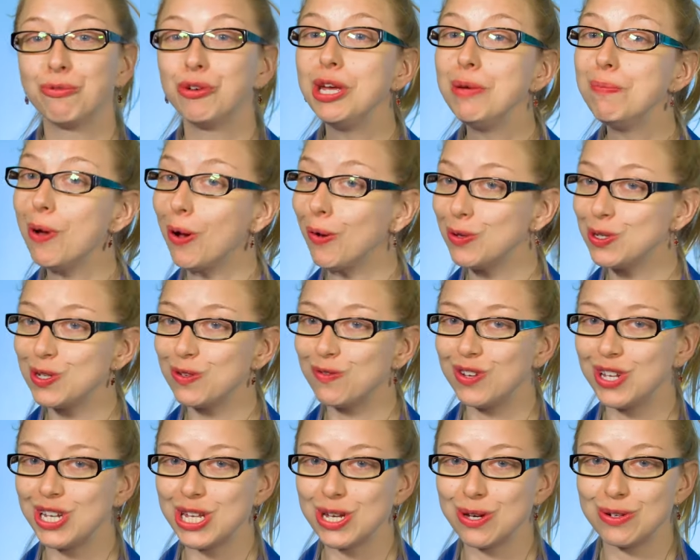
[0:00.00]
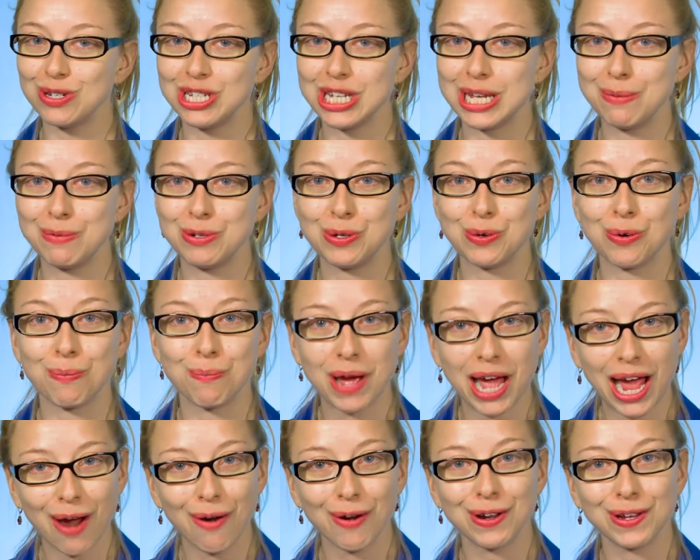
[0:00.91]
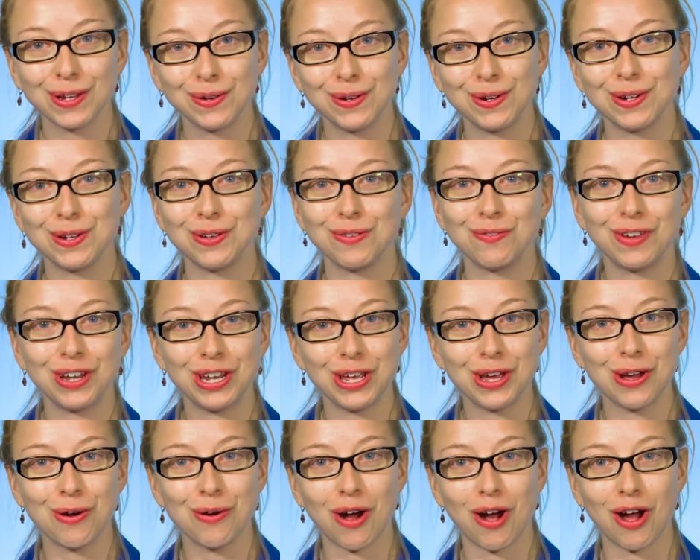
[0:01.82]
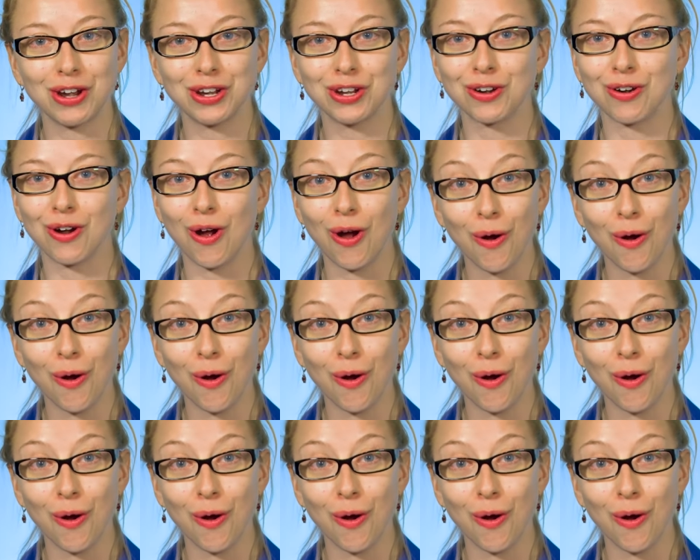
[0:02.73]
we post a video tip to empower you to do video on your